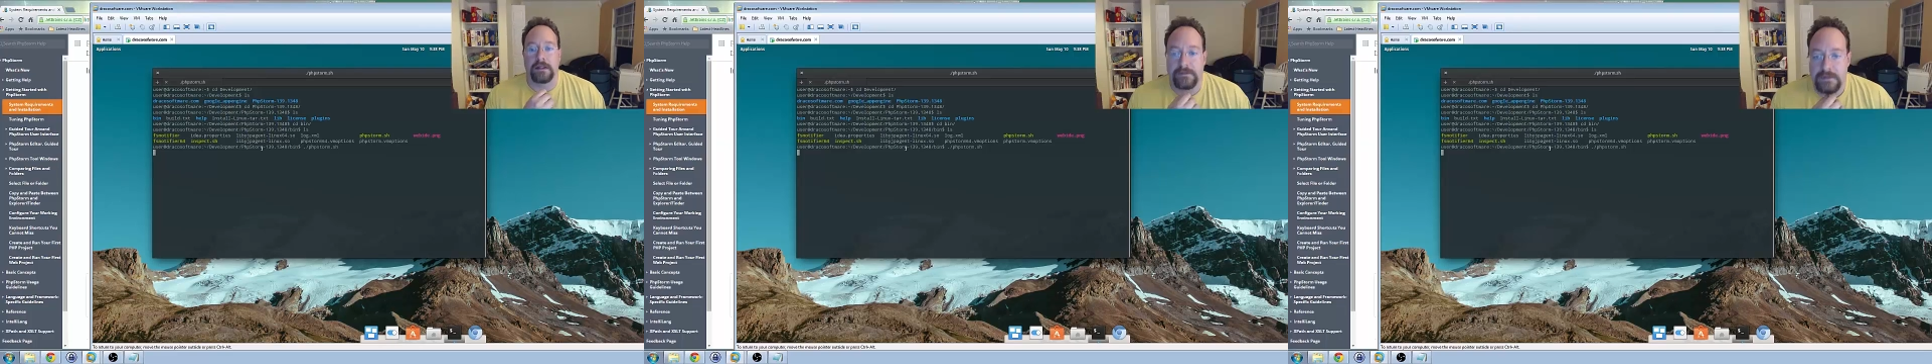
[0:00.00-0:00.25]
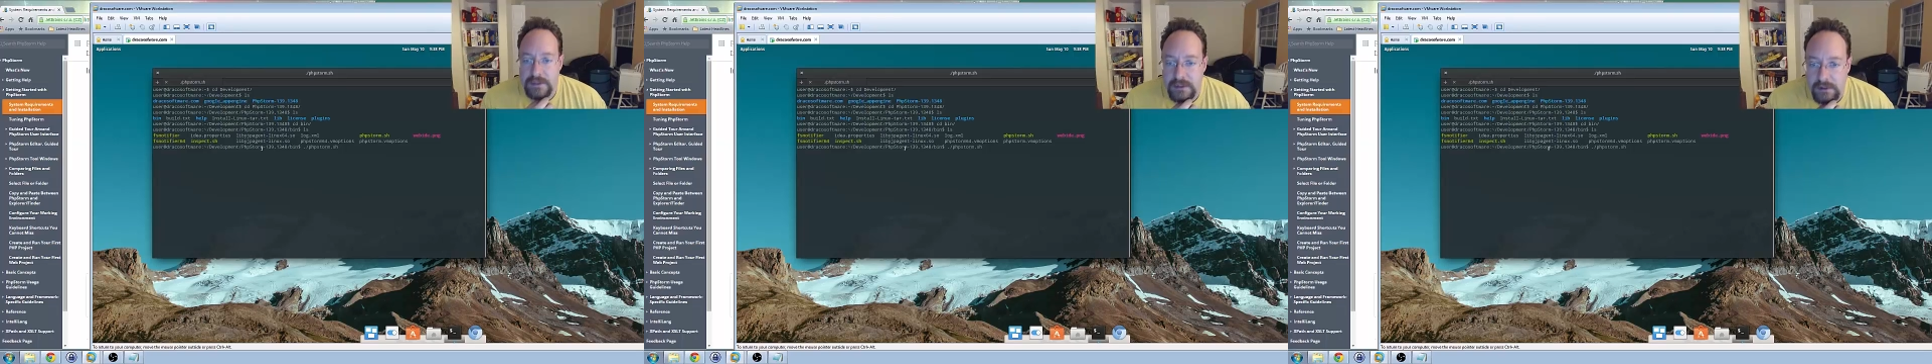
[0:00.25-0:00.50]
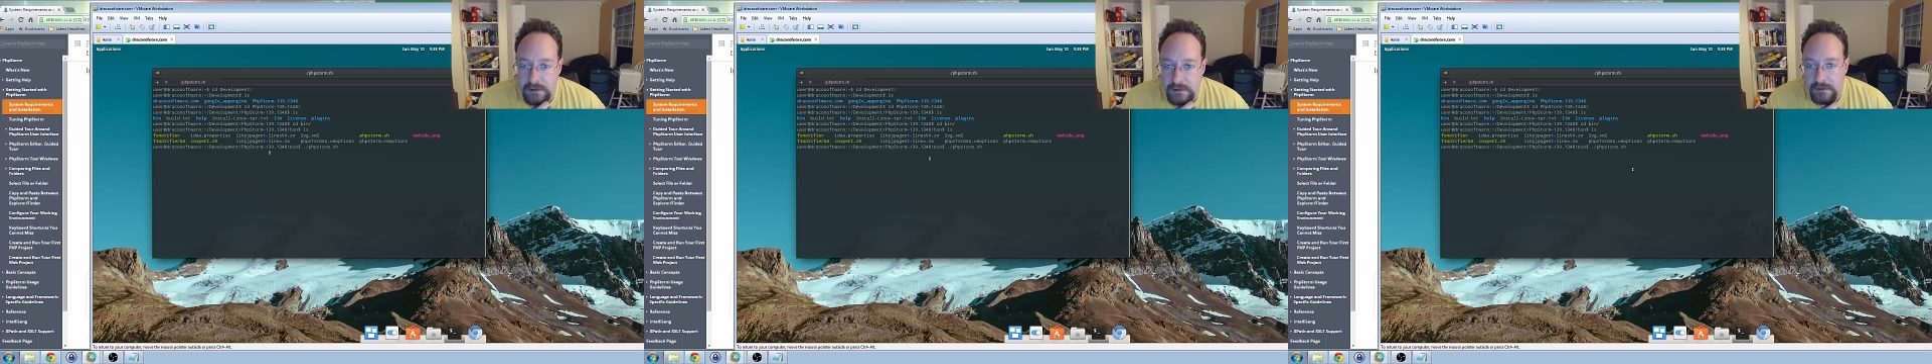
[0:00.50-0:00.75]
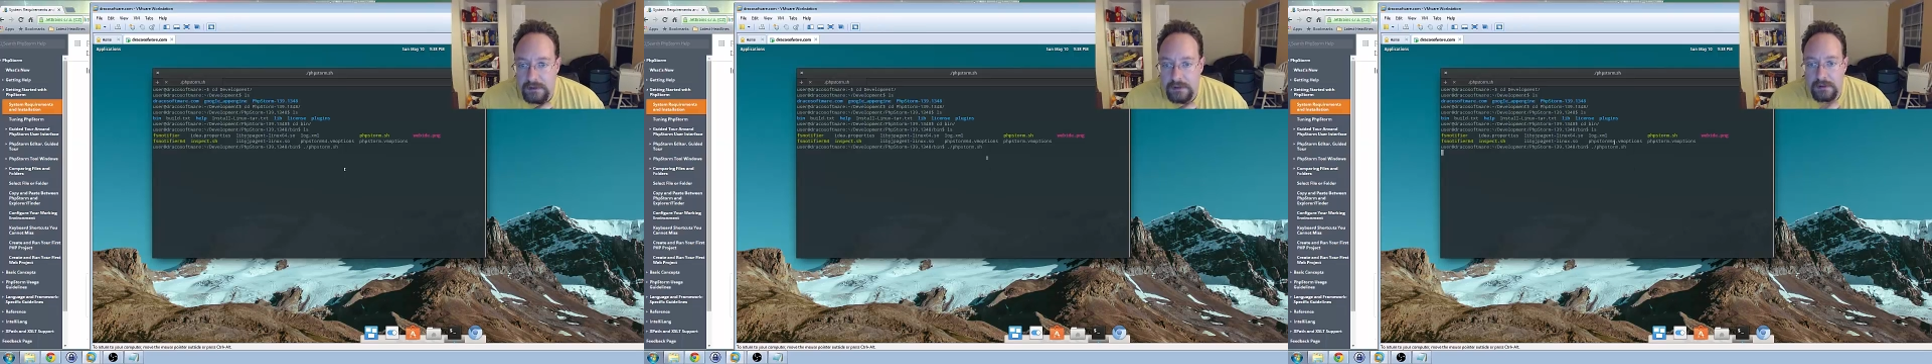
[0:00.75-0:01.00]
ahead and
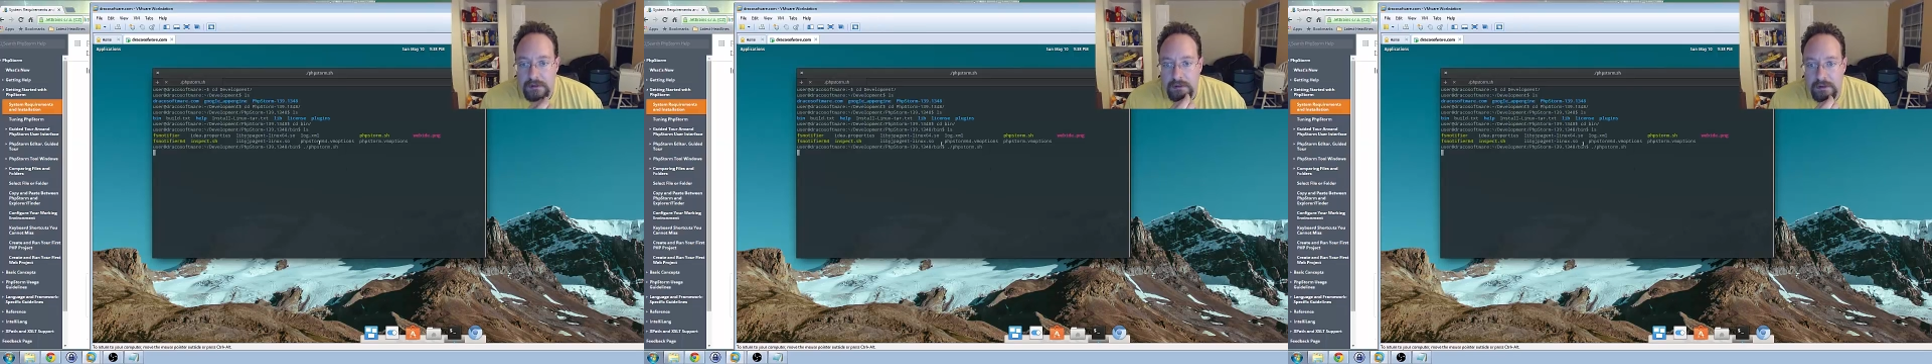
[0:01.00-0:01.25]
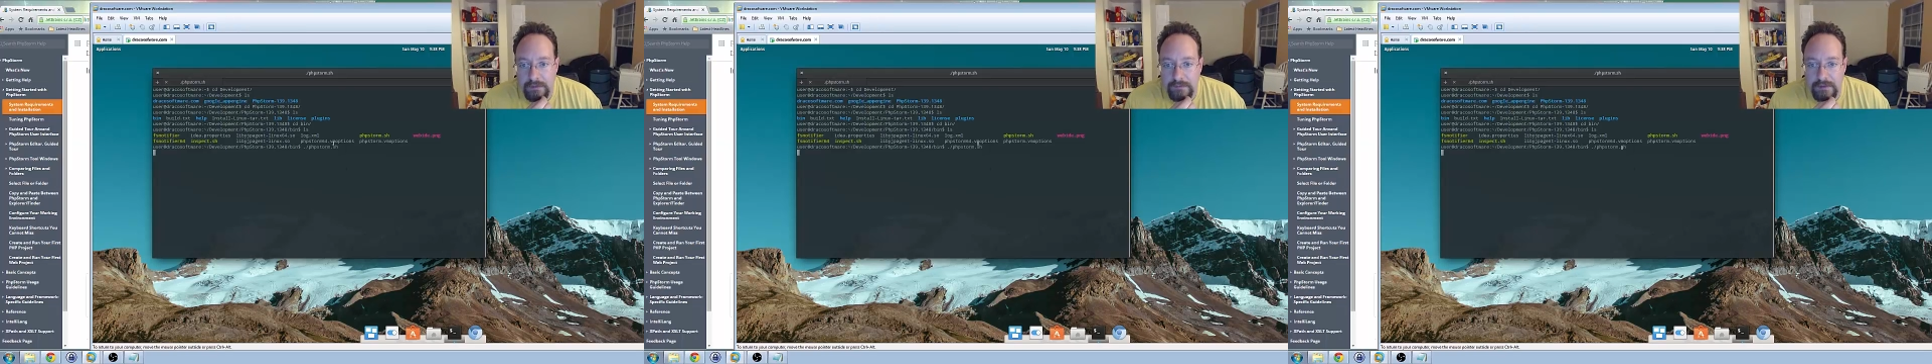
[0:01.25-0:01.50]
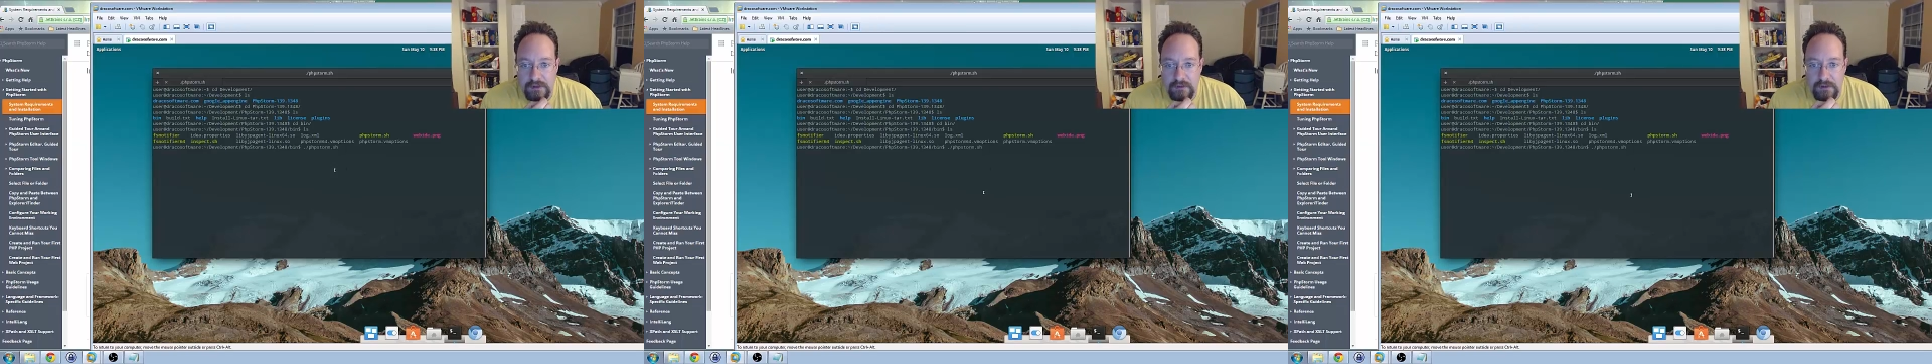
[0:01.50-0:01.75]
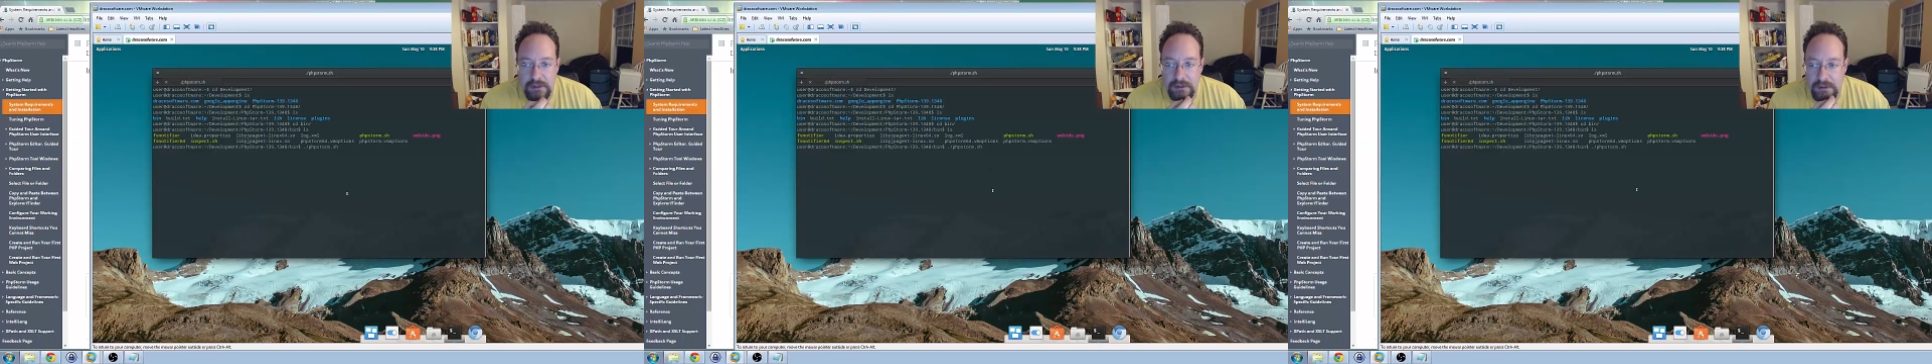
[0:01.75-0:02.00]
execute that shell
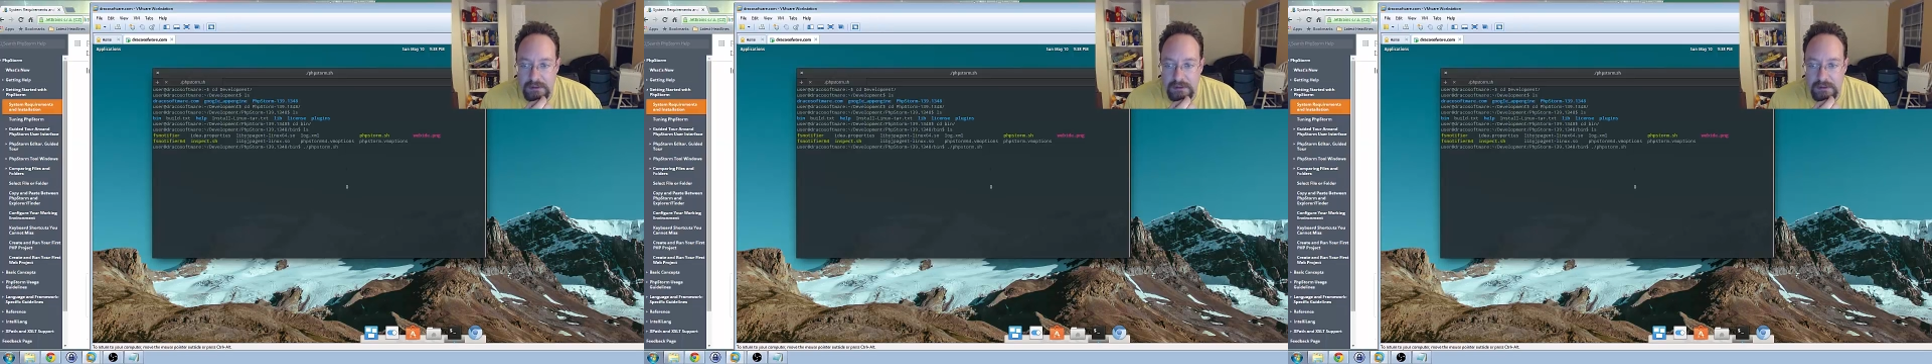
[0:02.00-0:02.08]
command.